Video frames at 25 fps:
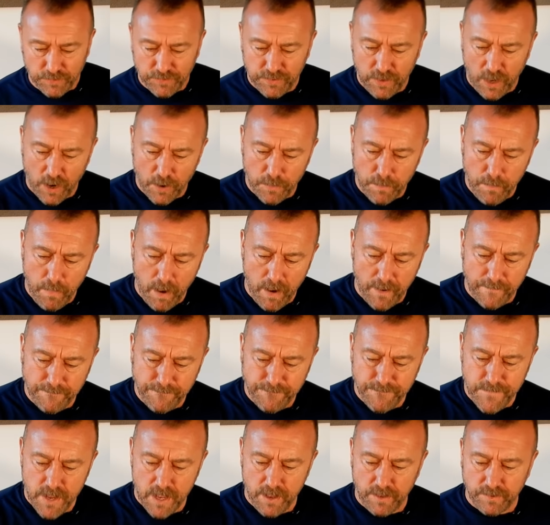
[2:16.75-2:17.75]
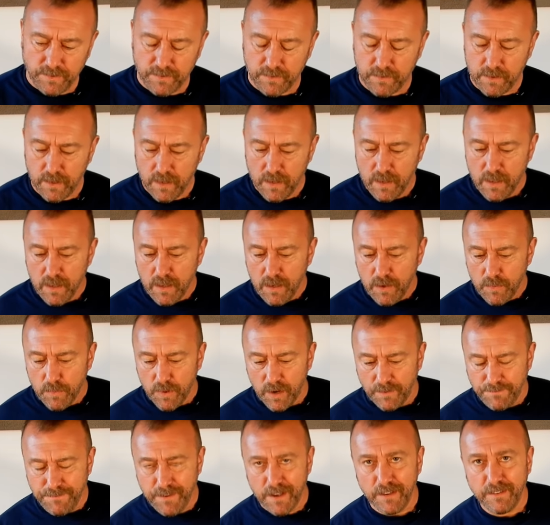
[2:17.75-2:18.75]
So when
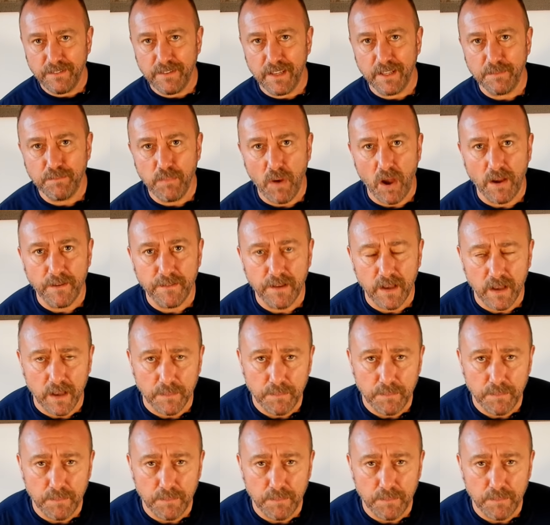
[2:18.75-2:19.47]
I first did my